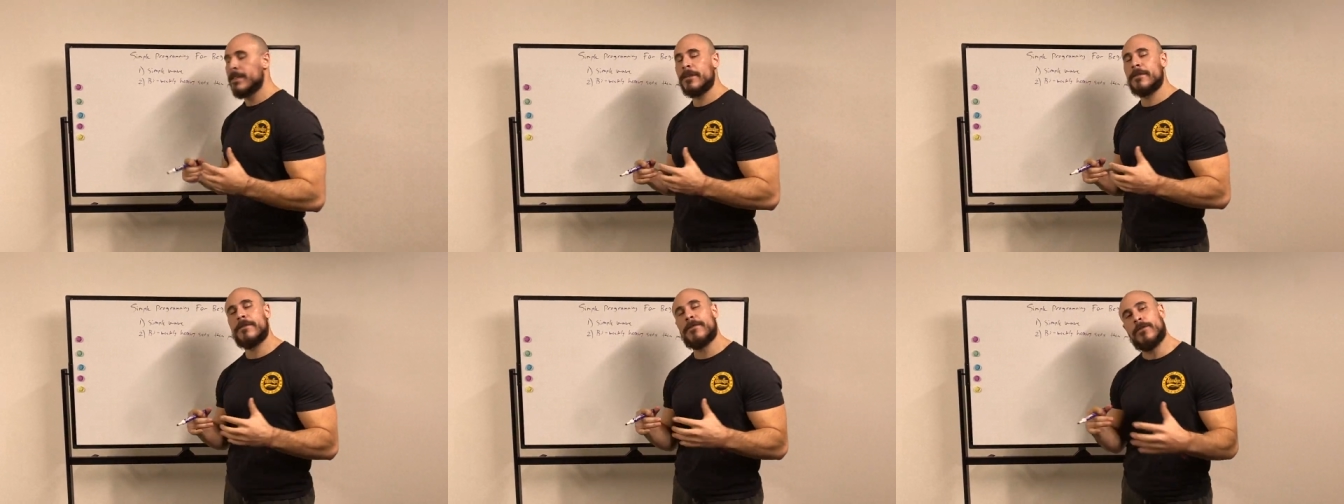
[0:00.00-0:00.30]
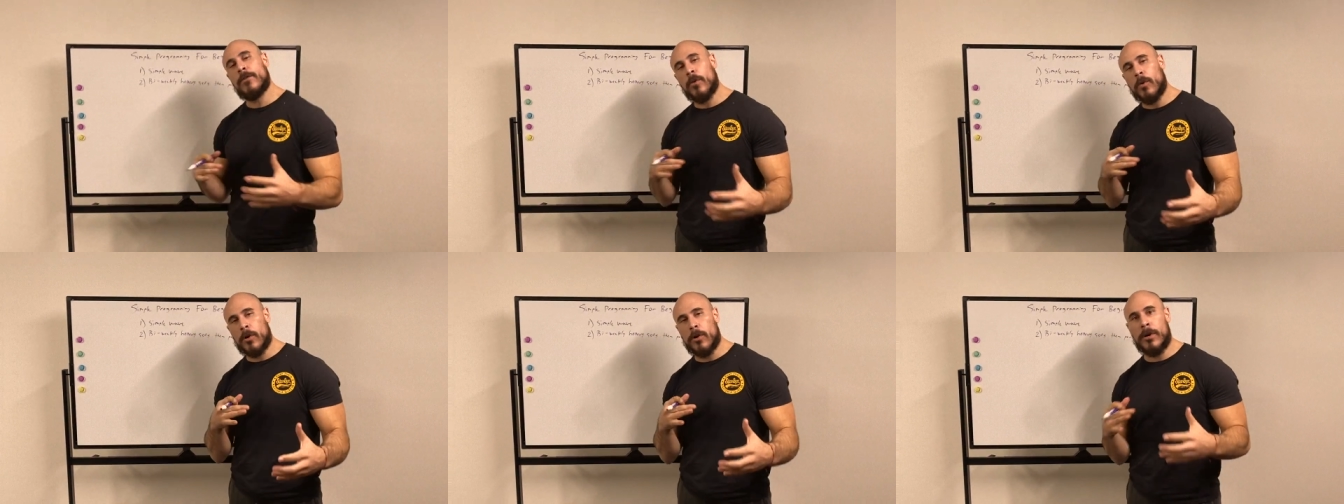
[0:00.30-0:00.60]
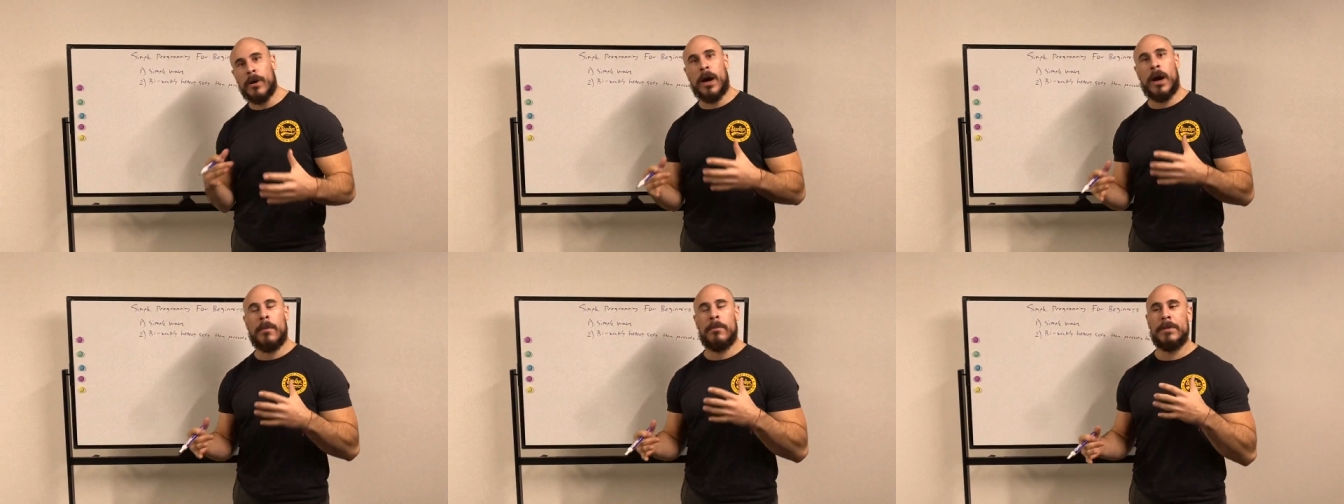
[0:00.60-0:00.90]
is
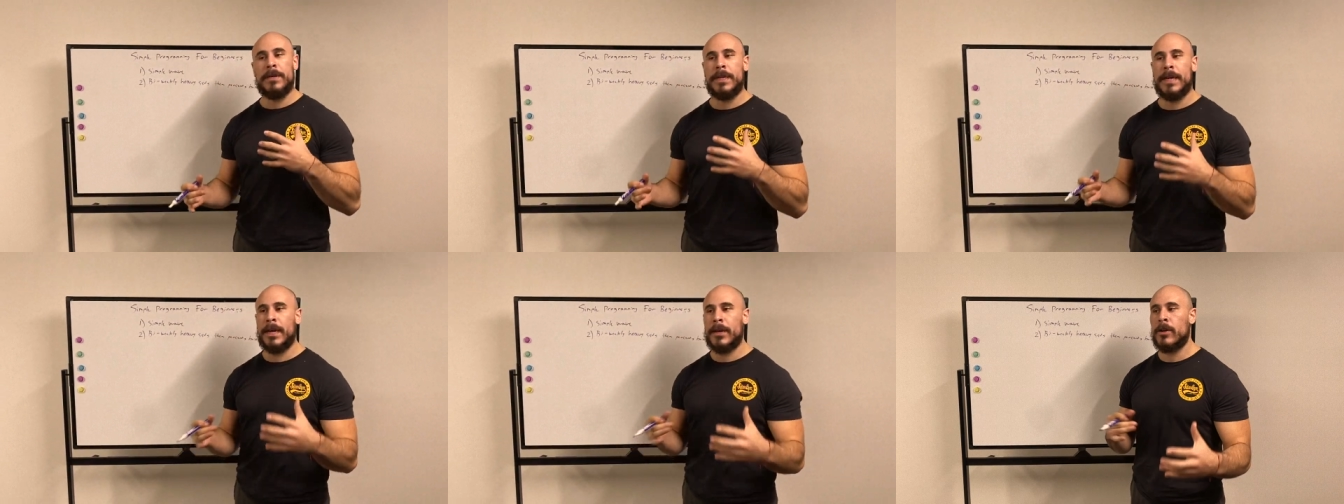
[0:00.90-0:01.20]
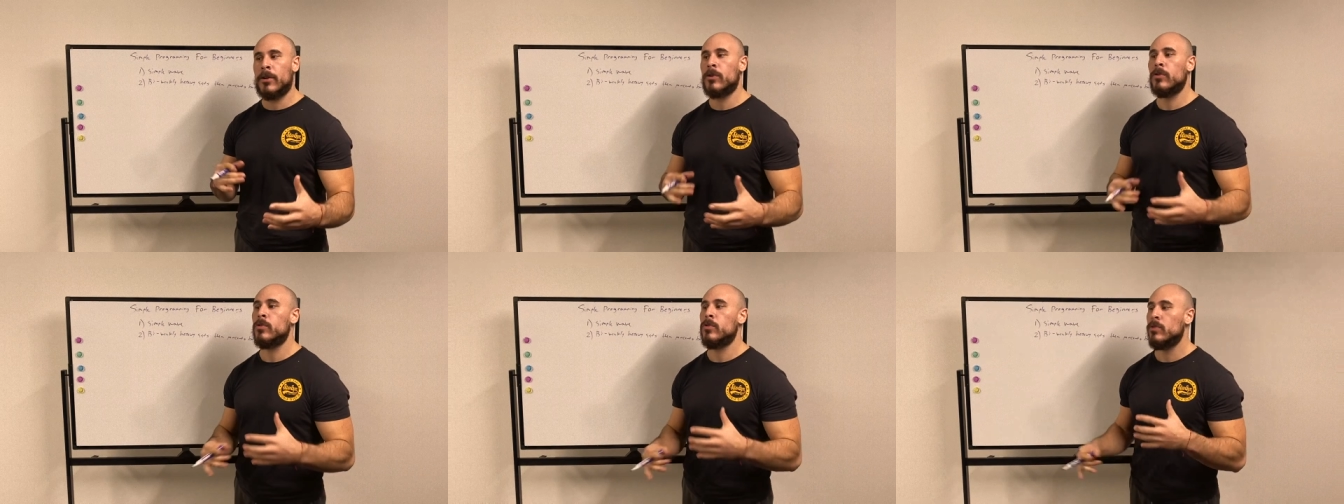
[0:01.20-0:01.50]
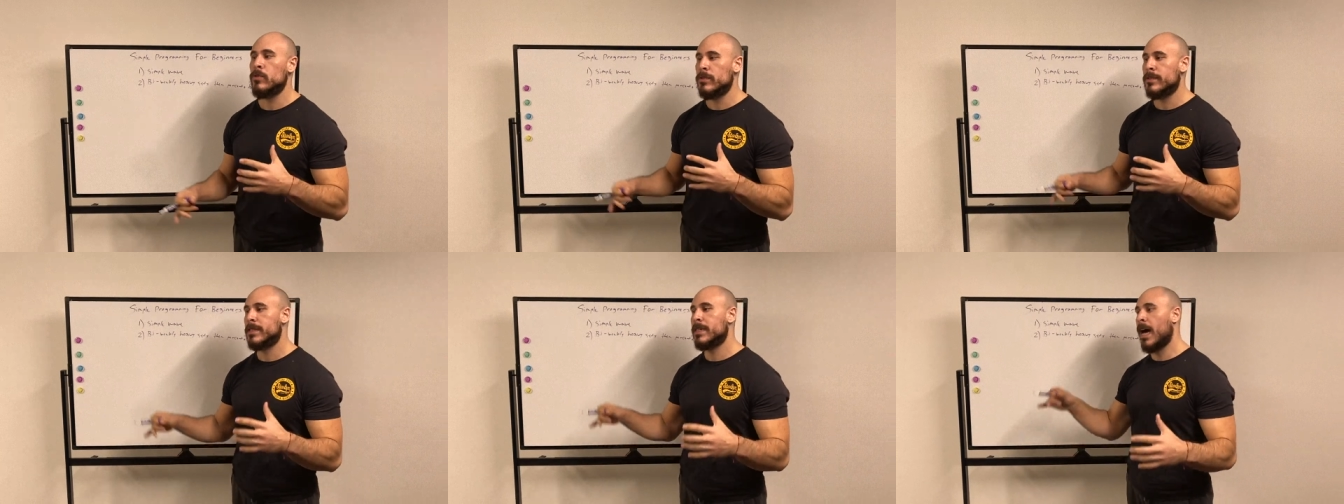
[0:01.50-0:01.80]
for a beginner
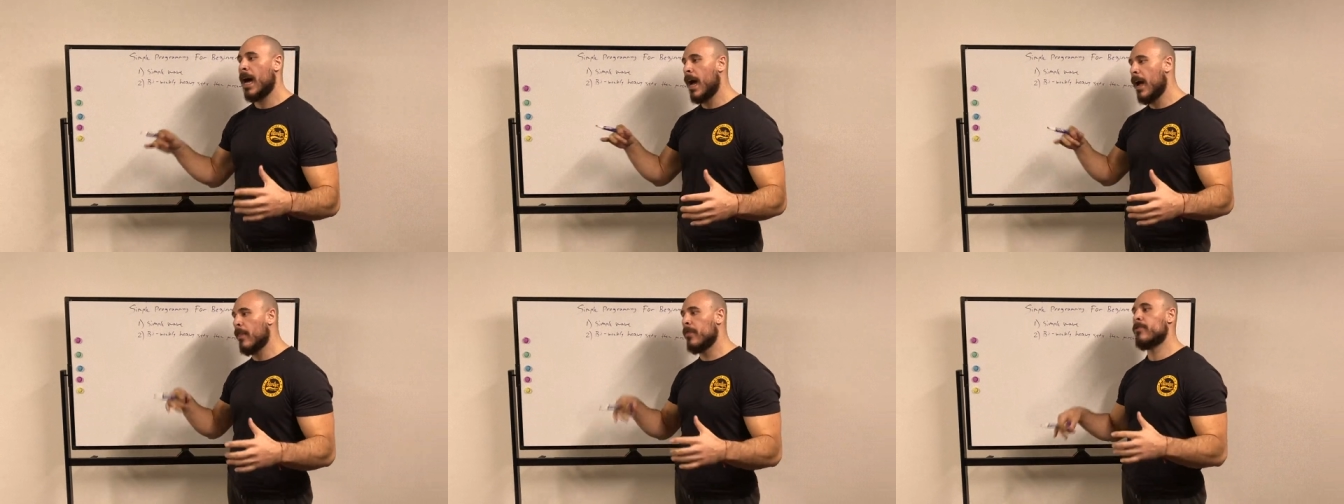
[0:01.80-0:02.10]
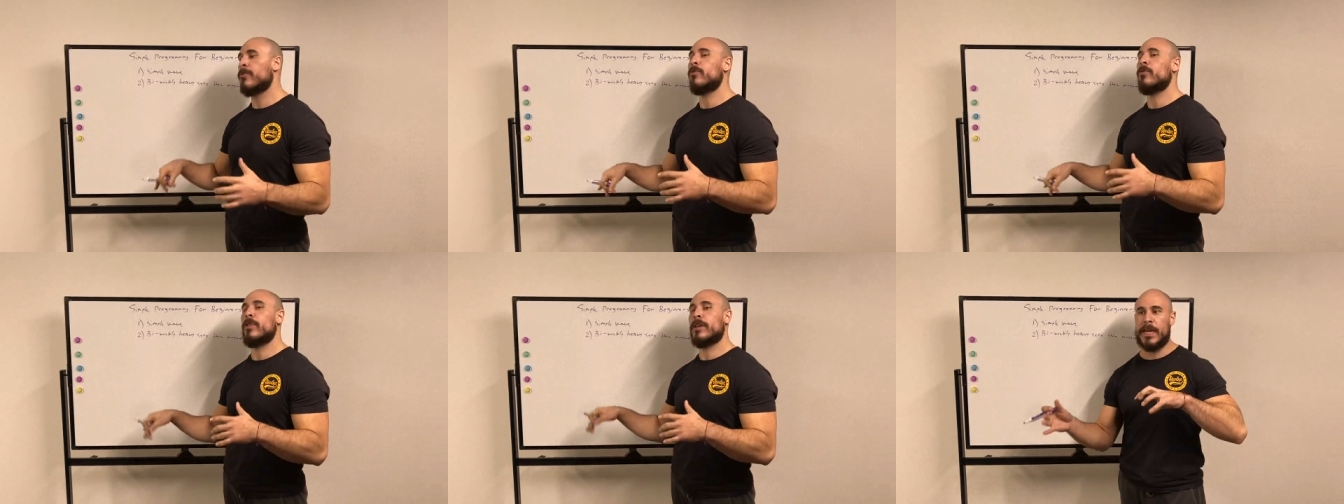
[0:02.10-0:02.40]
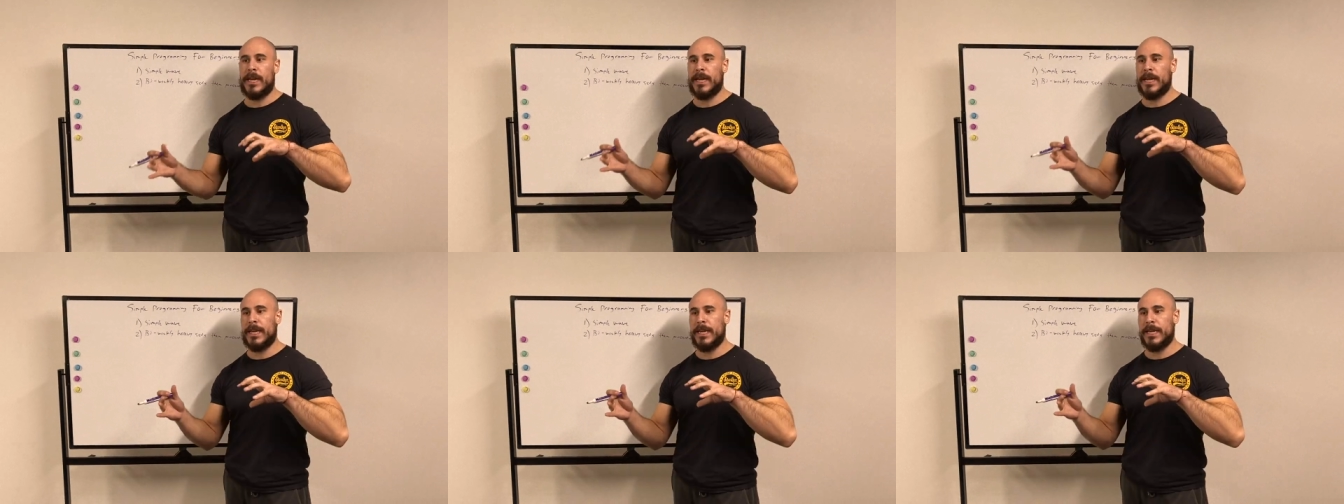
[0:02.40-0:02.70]
who's gone through like
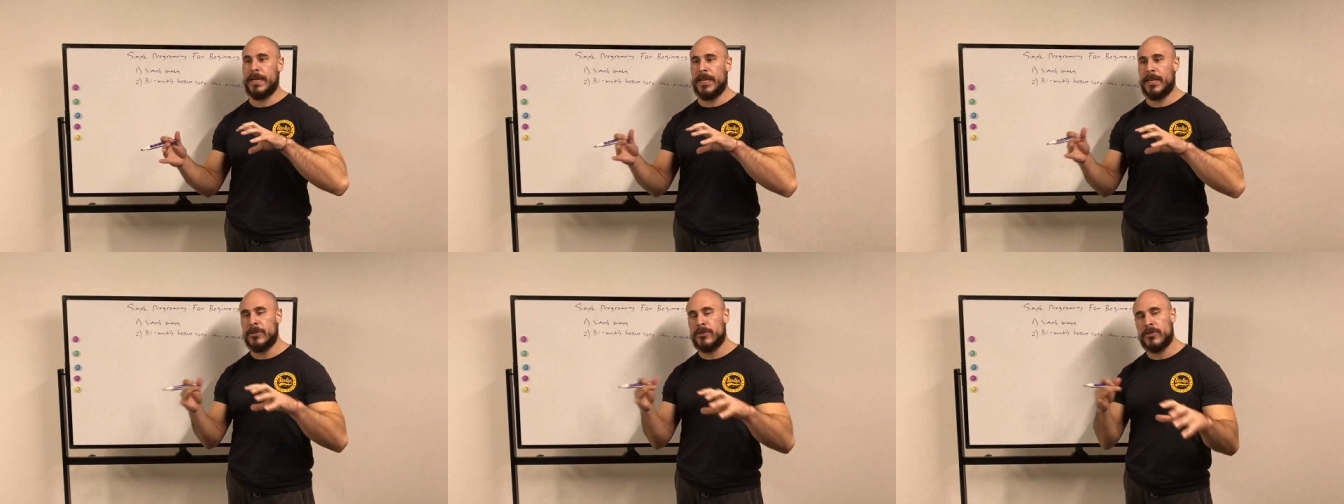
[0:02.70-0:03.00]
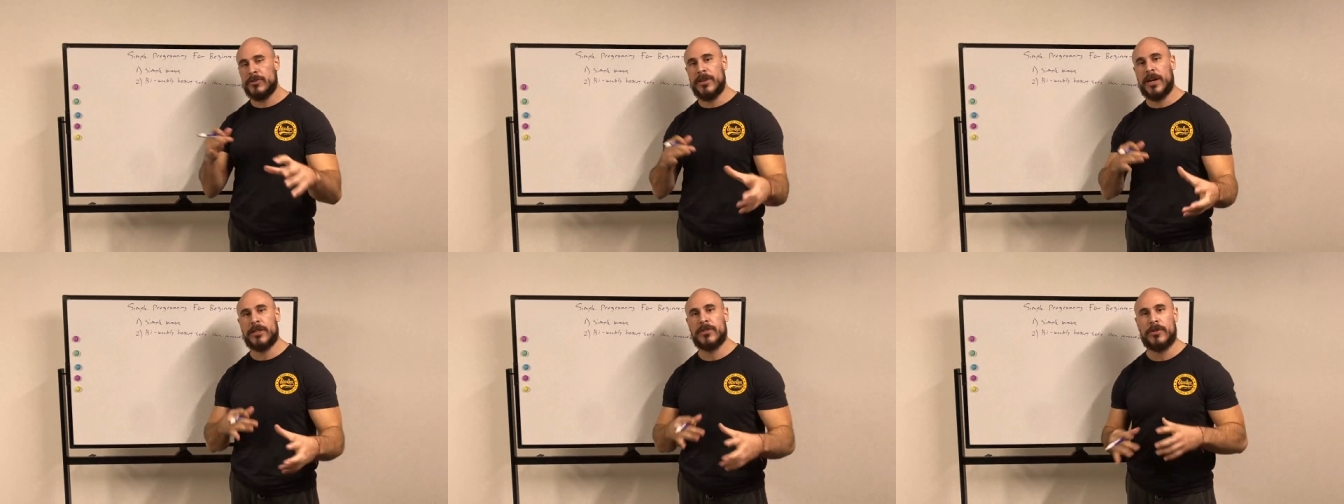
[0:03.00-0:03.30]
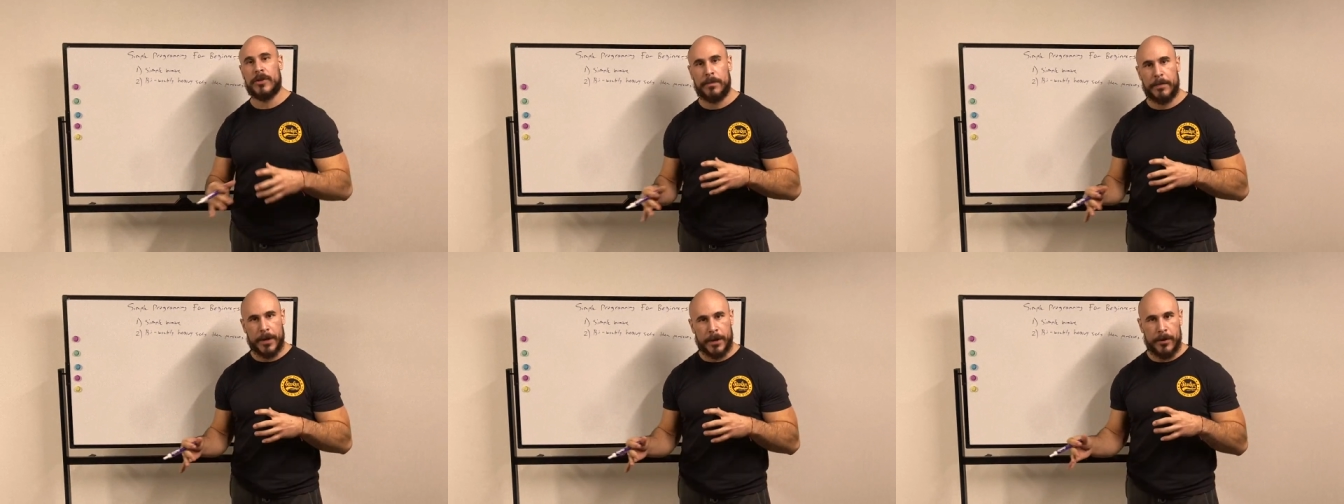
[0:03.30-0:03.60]
a
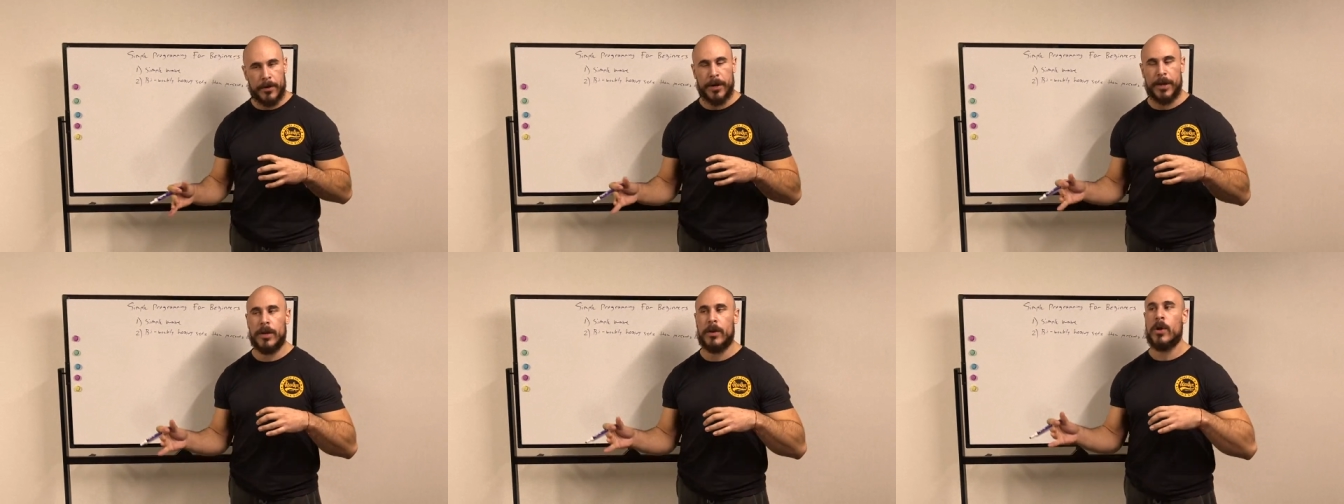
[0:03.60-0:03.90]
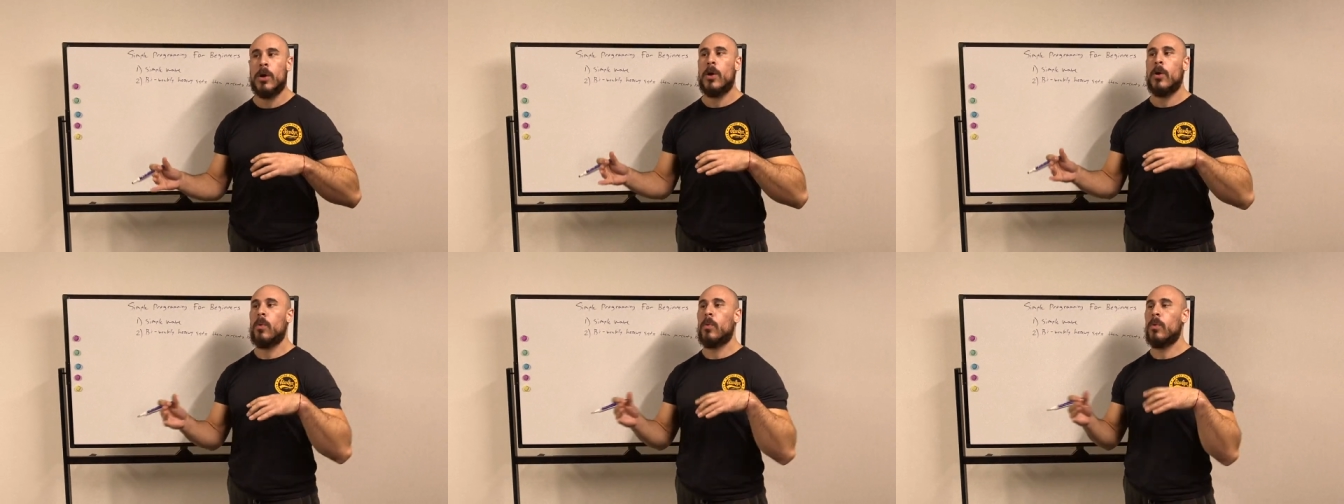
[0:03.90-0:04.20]
introductory period